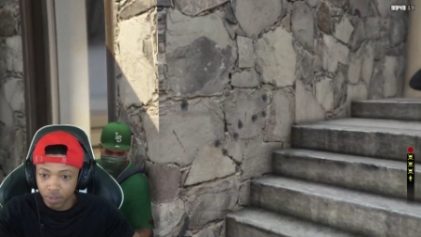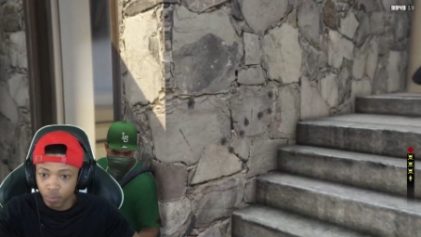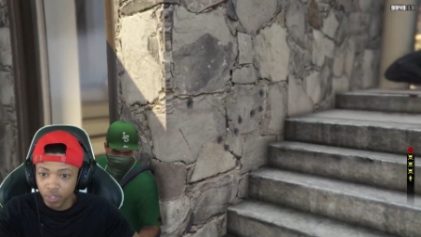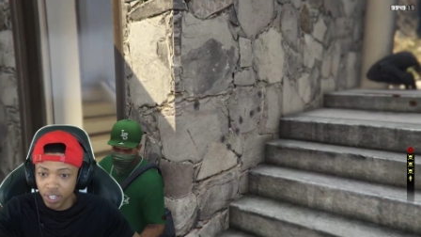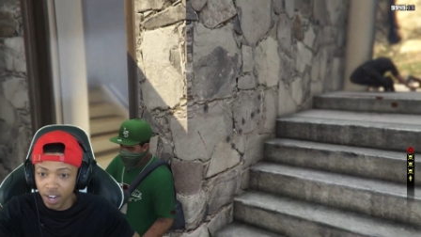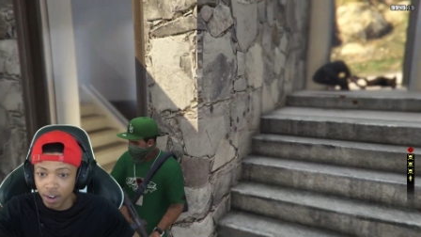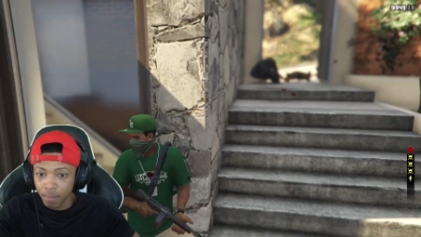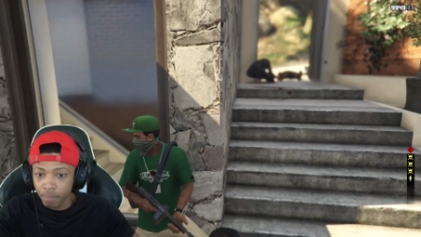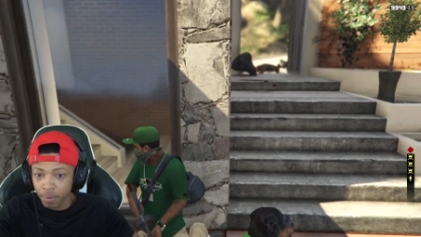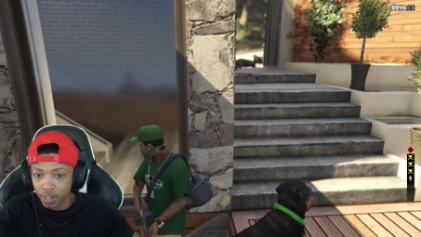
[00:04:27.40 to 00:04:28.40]
What's up?
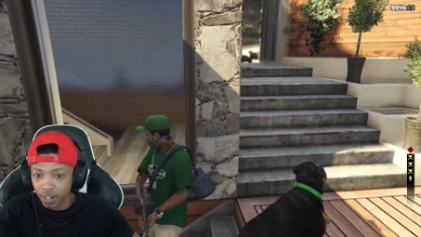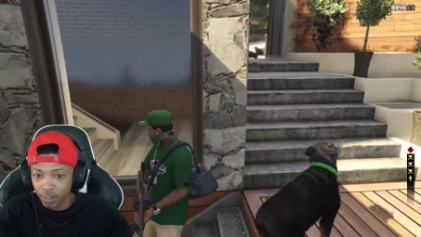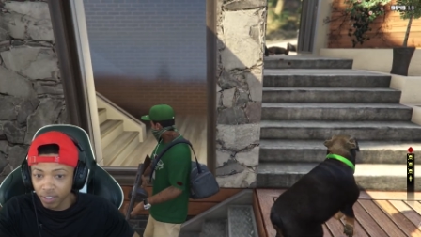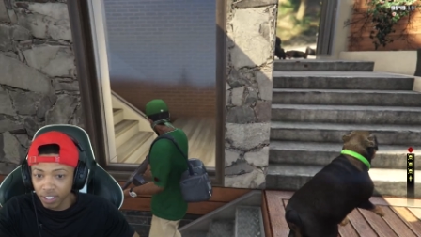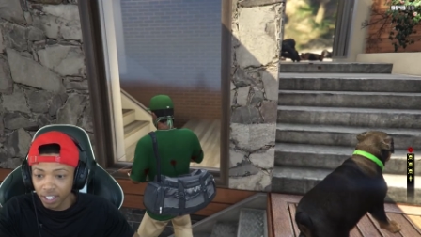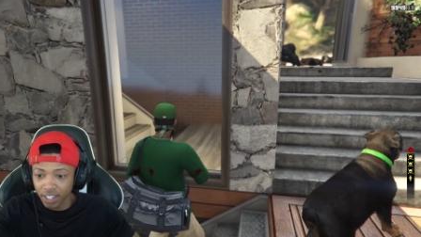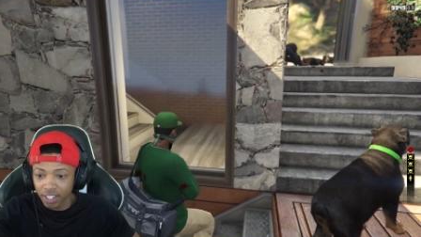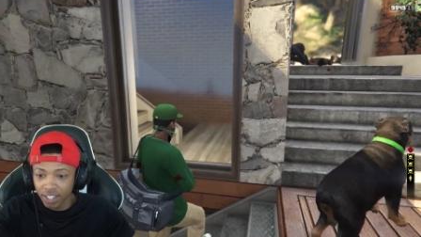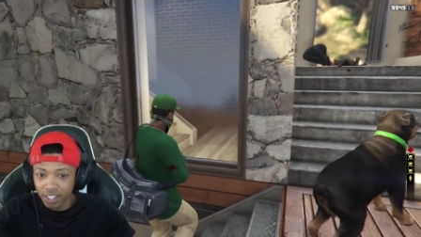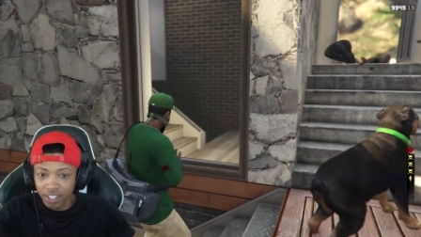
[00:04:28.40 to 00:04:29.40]
You dumb
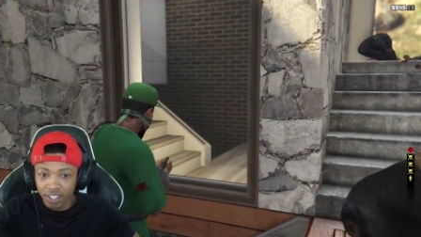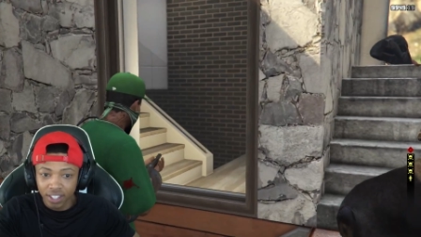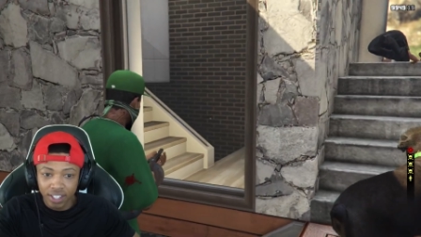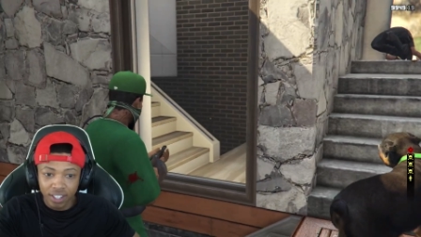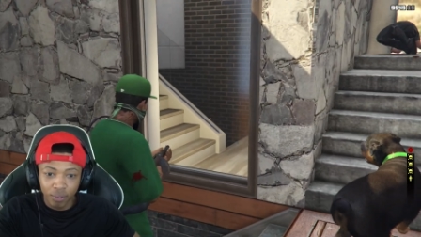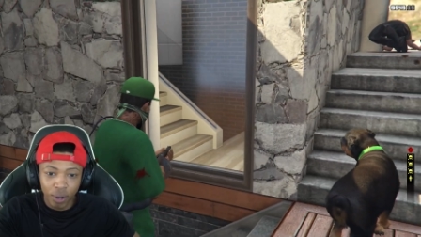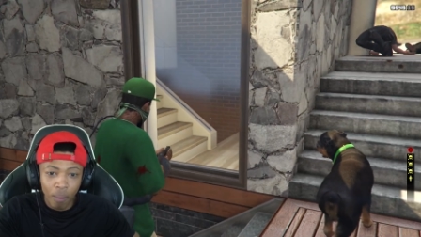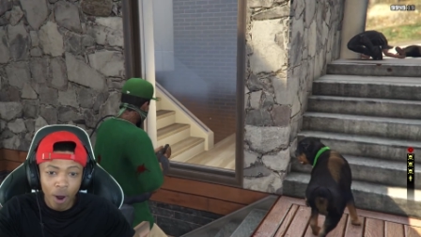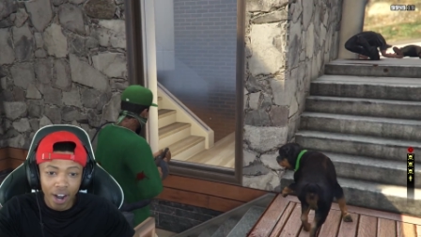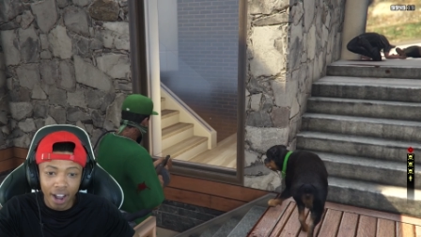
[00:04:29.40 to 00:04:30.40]
fuck. Come
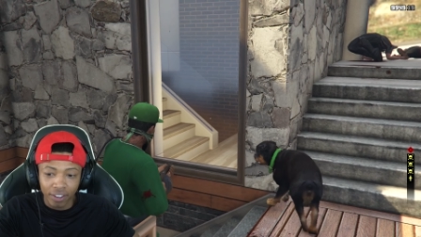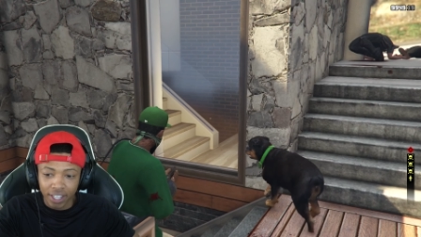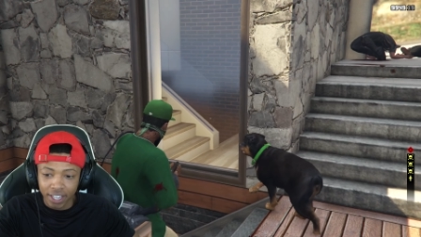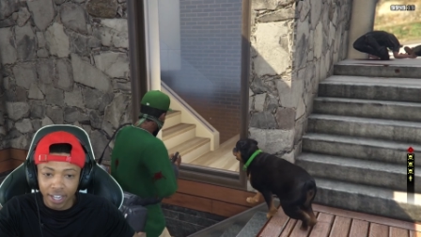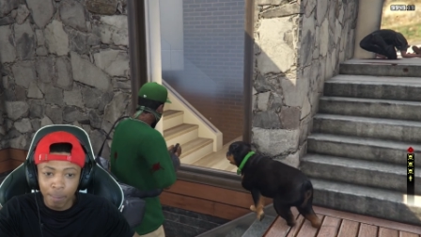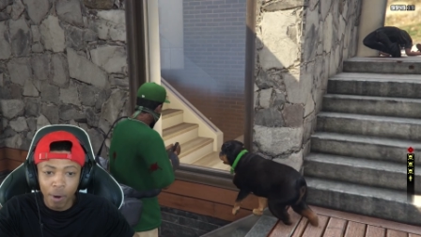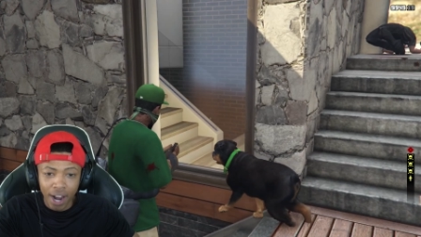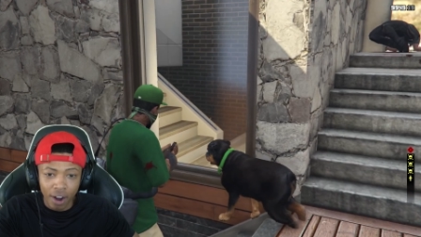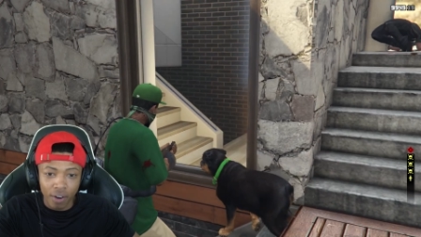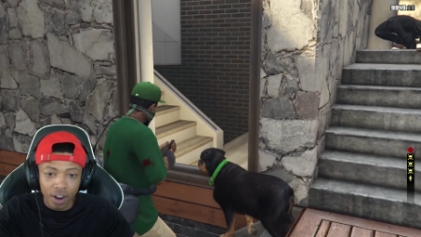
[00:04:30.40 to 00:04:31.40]
on out there. Come on
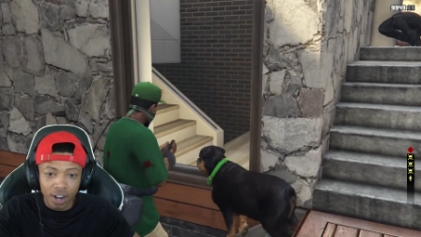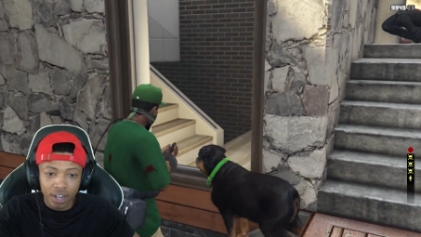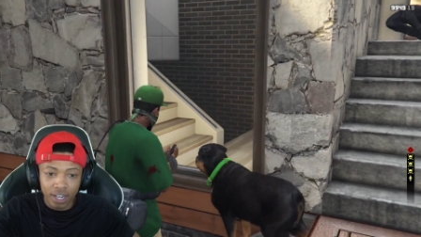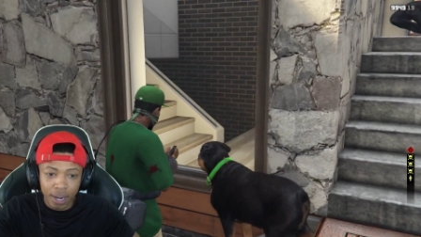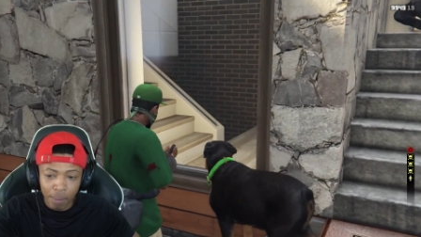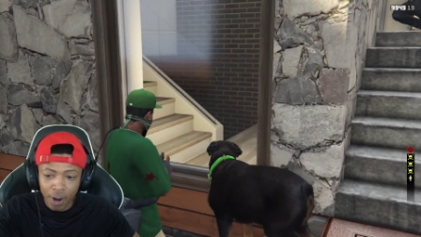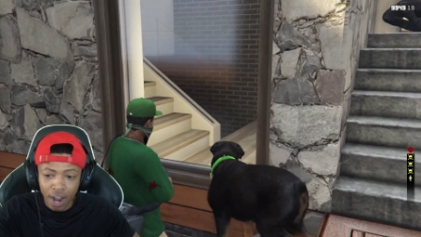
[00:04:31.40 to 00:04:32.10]
out. Come on